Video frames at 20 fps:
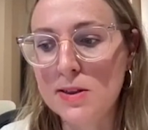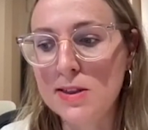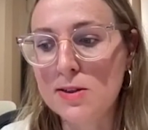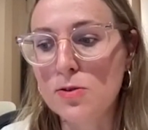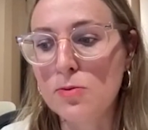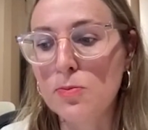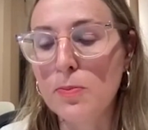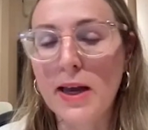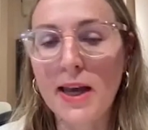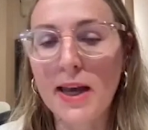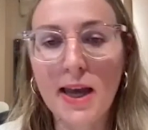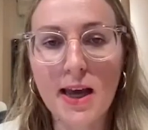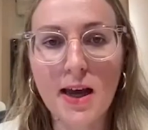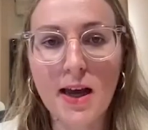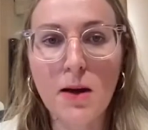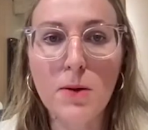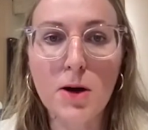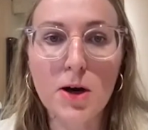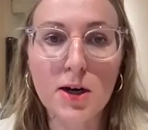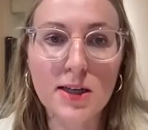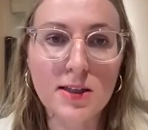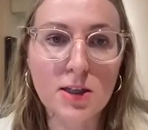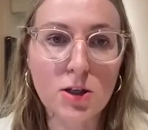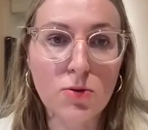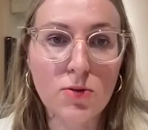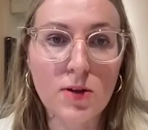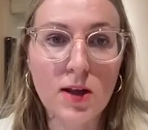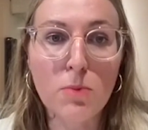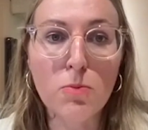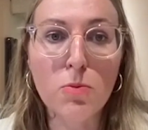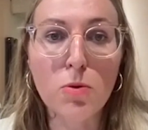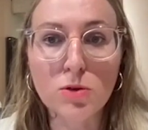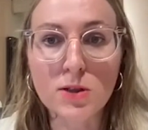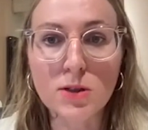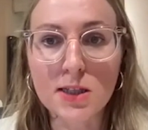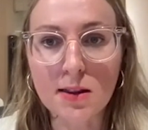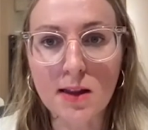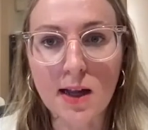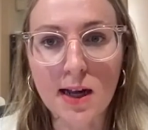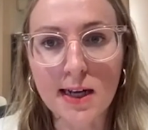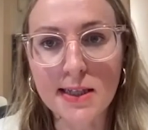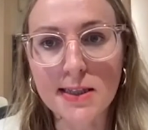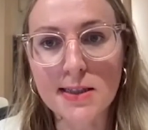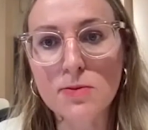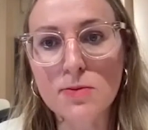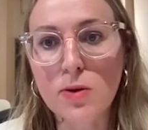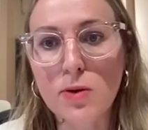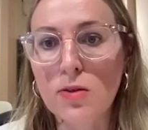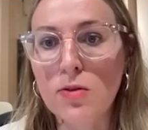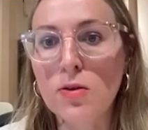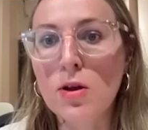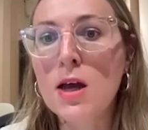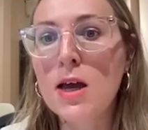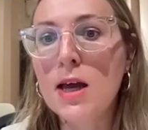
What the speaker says: So picking a market that you think most aligns with